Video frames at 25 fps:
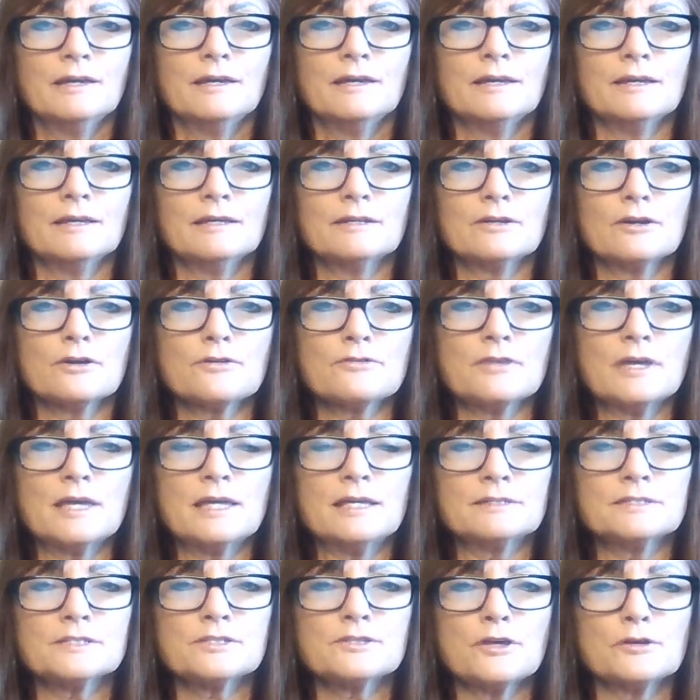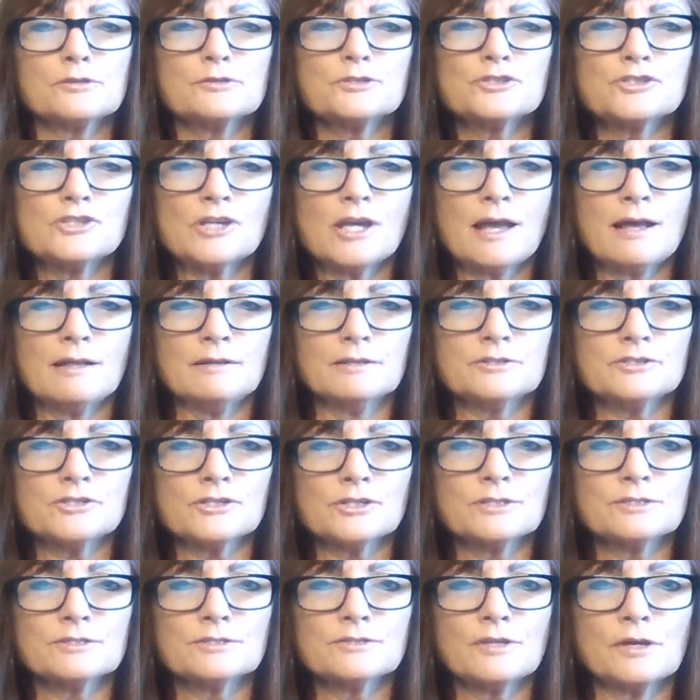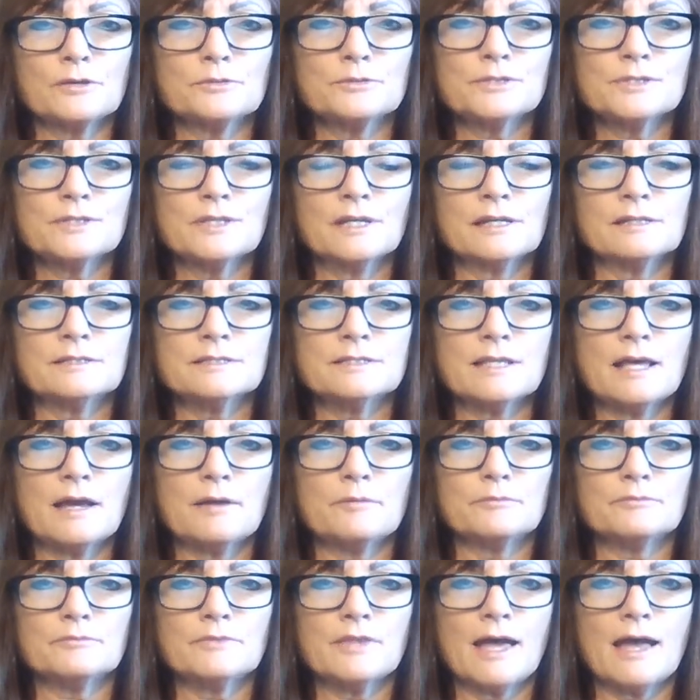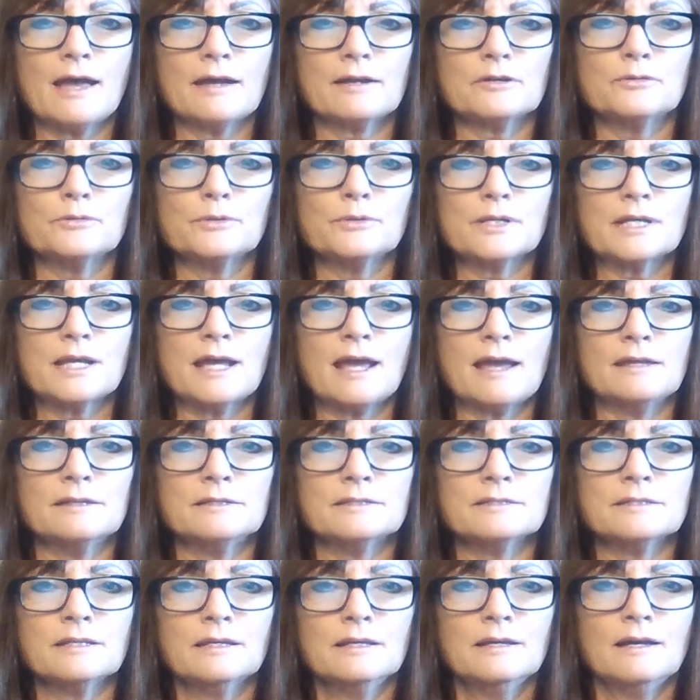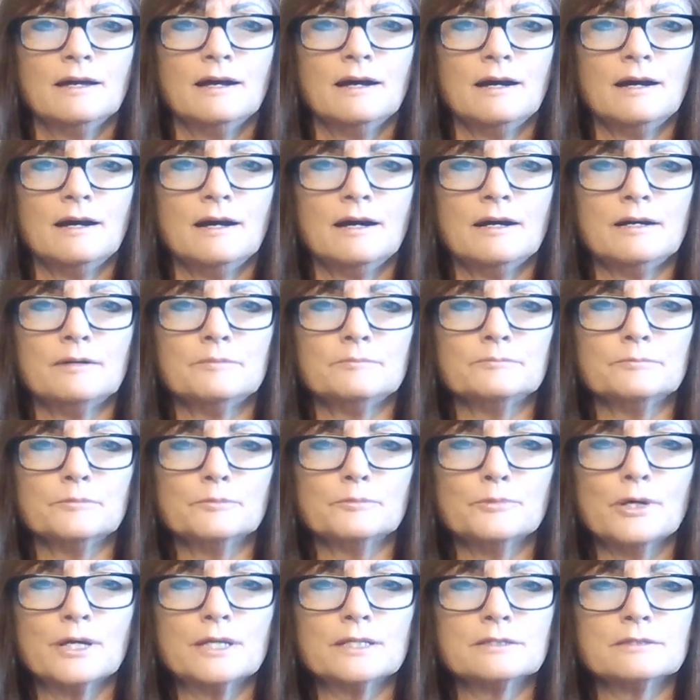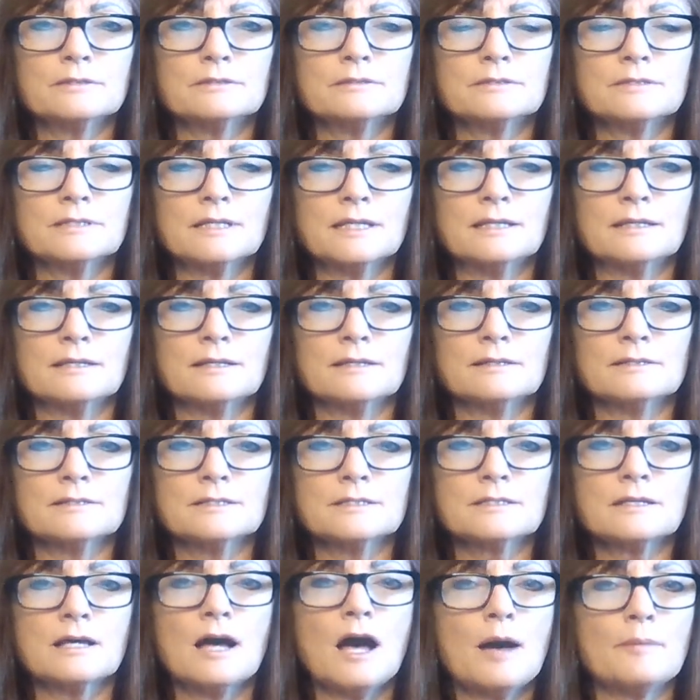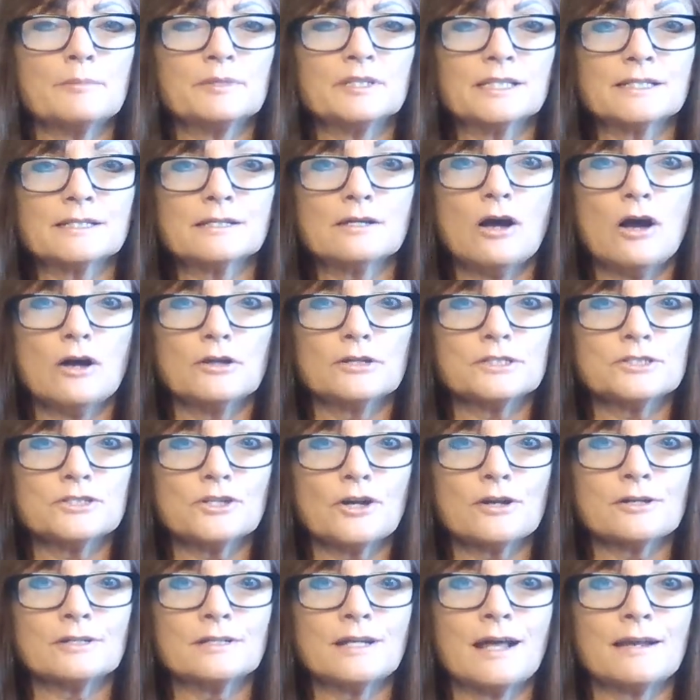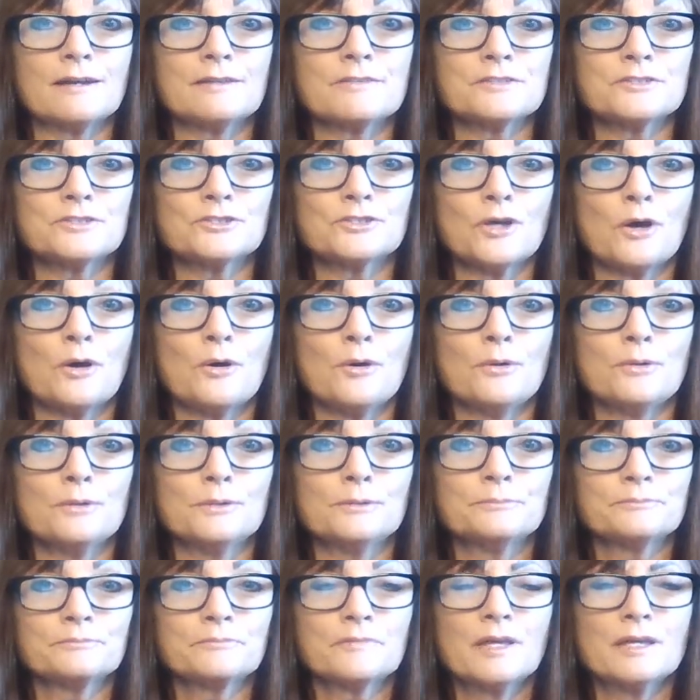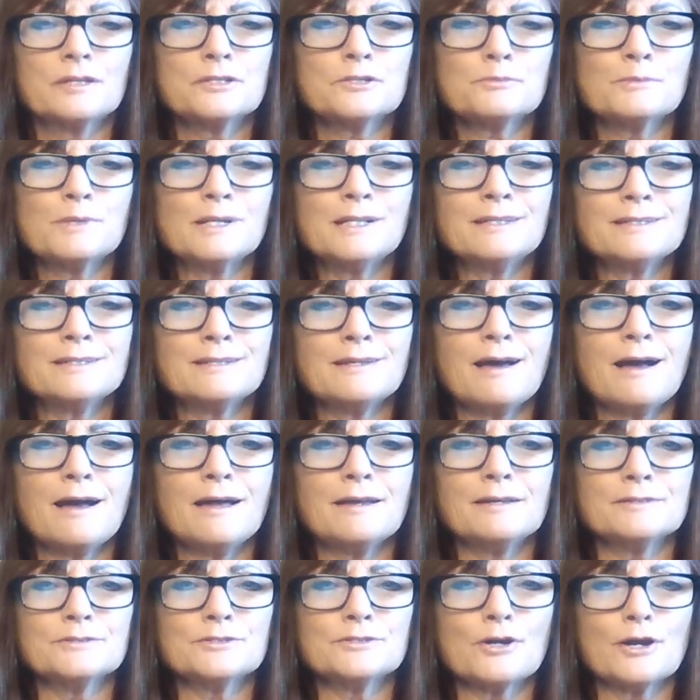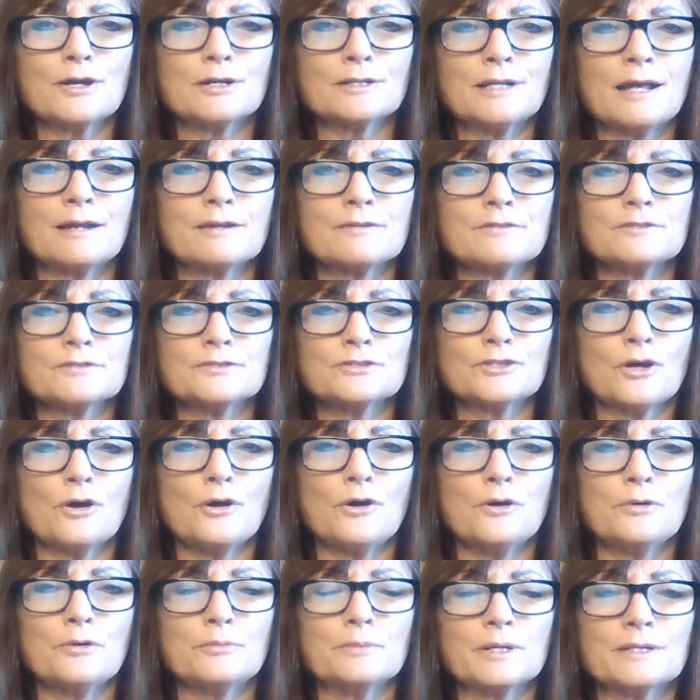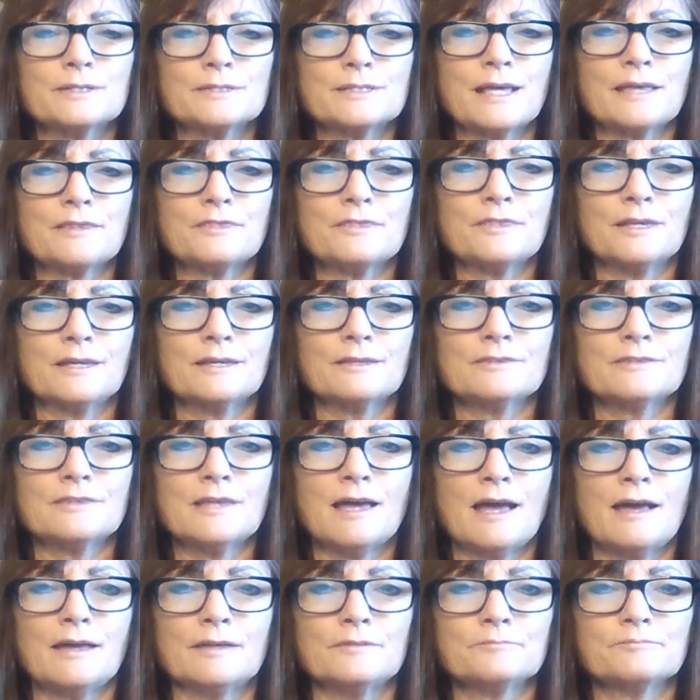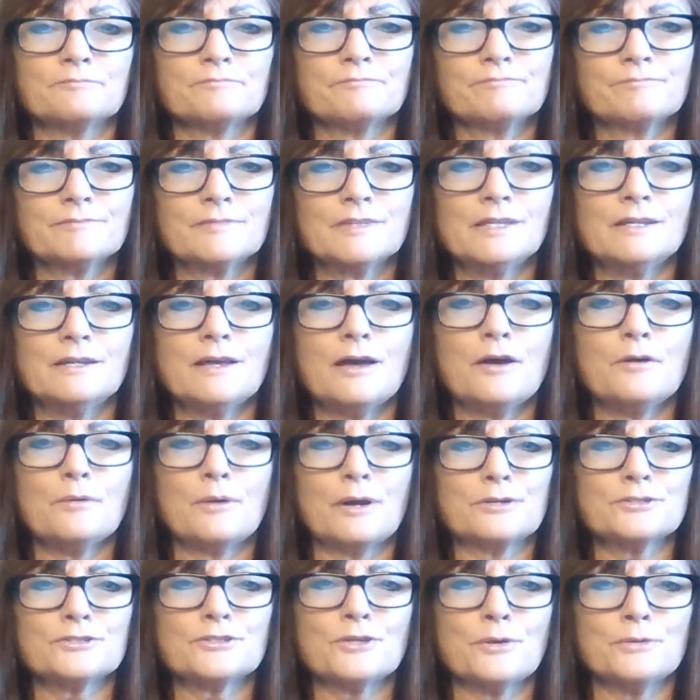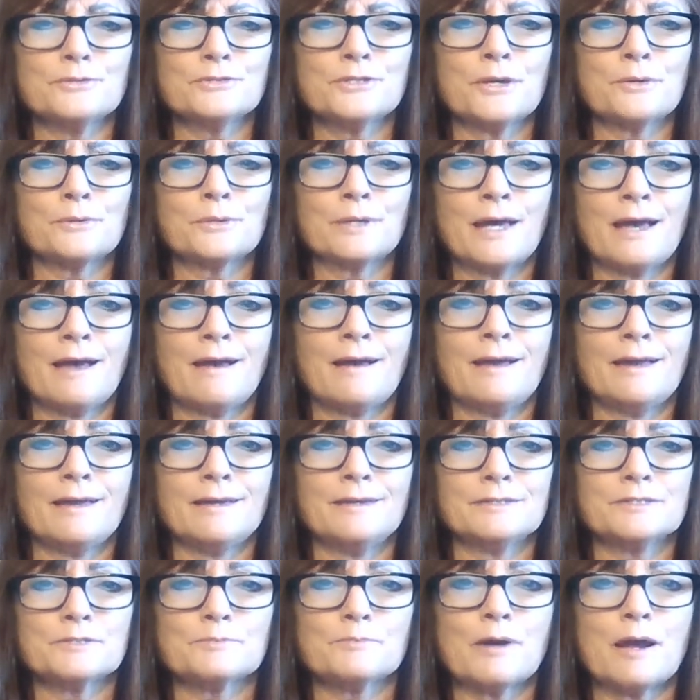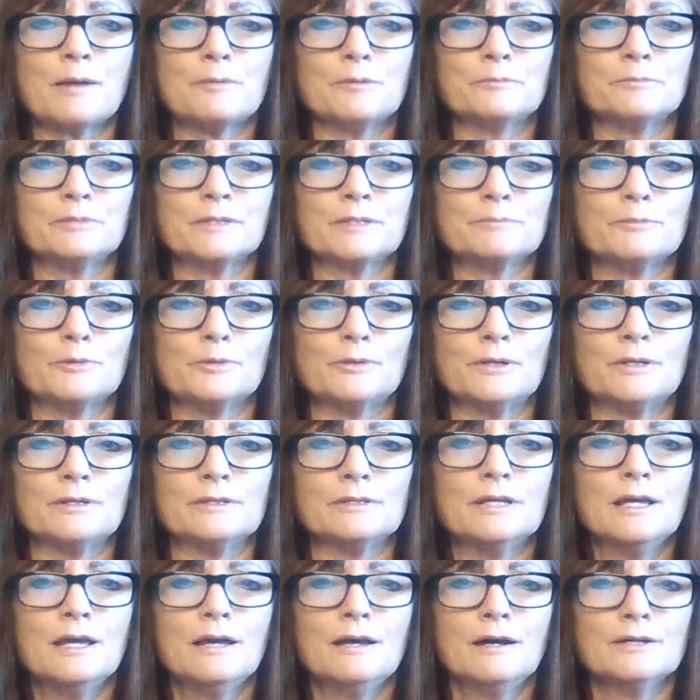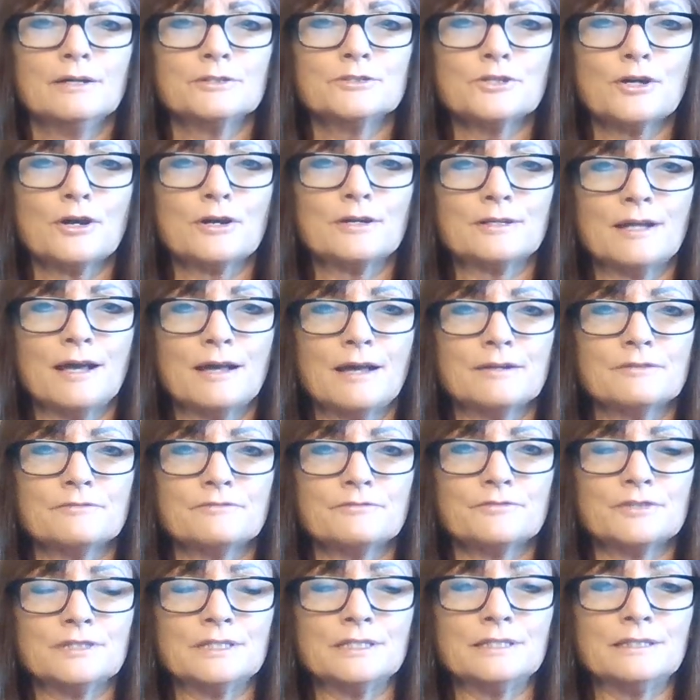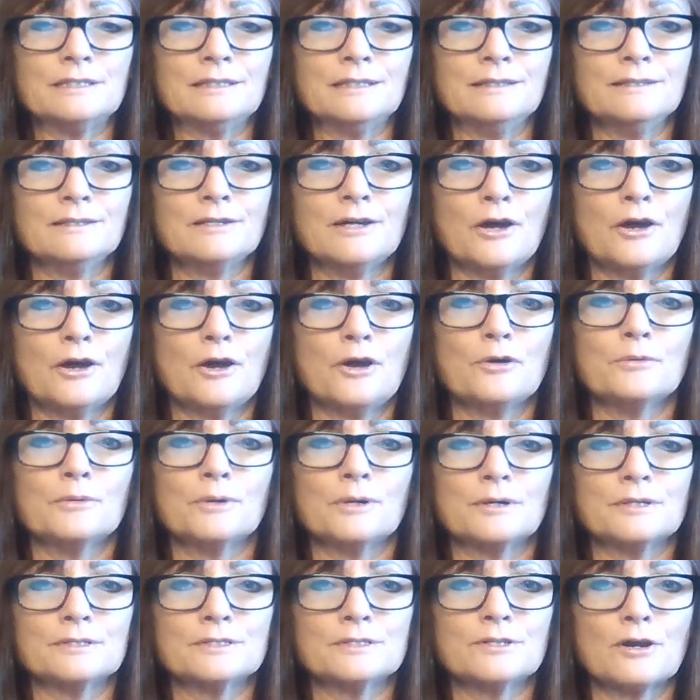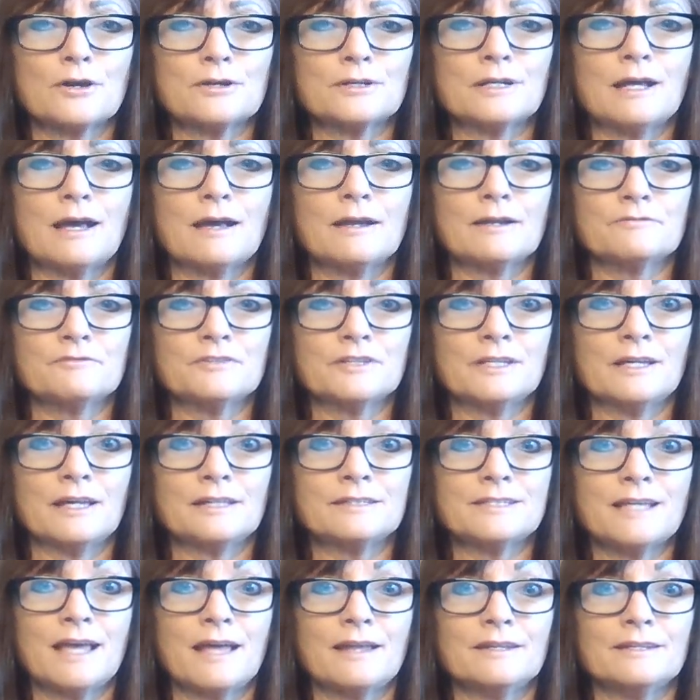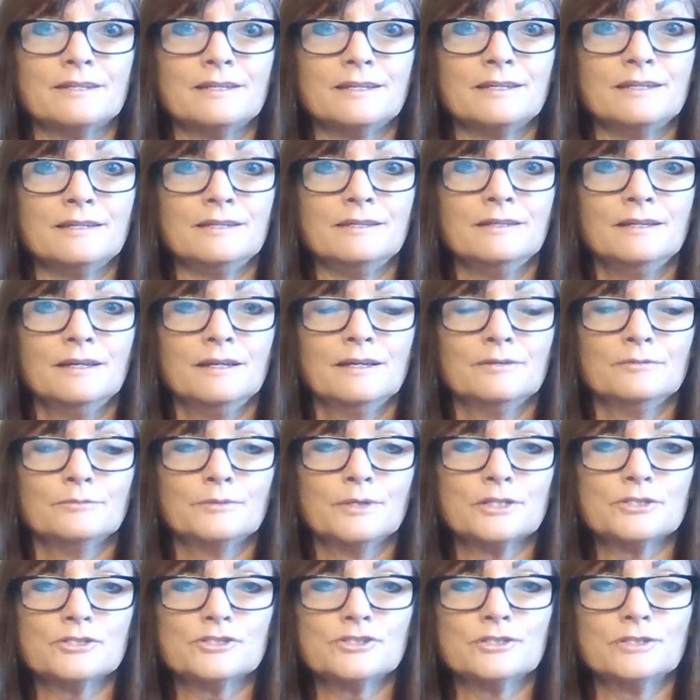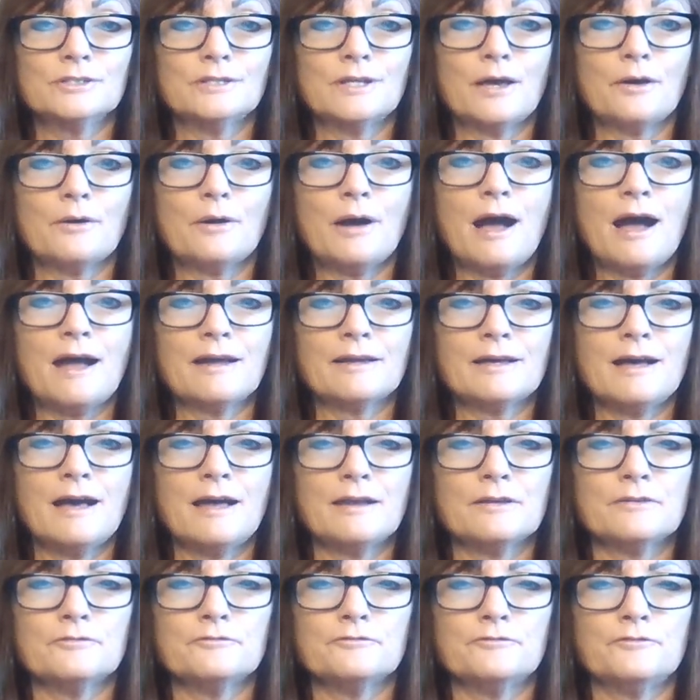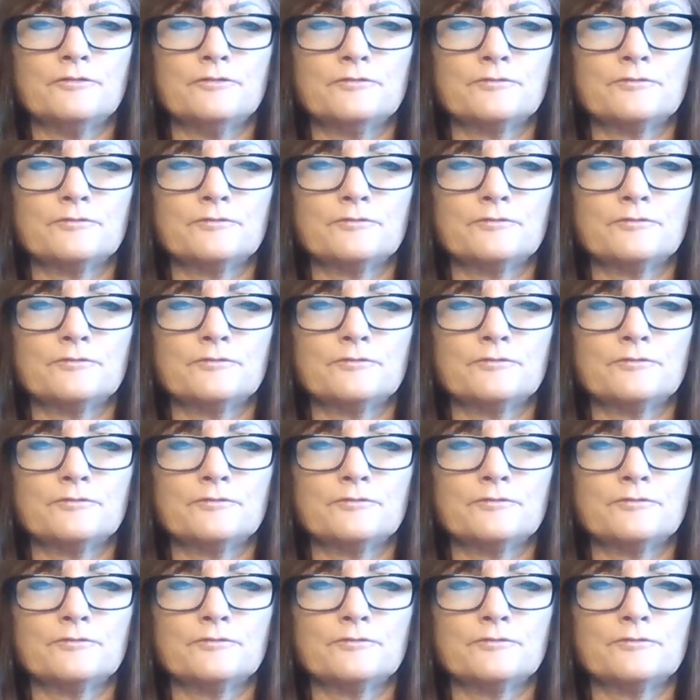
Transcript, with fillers: It are it's those challenges, those things that that create um, what is commonly called a dark night of the soul. It's really not a dark night of the soul because I think that you know our soul's okay. It's probably more a, a dark night of the ego or a dark night of the identity, which you know I kind of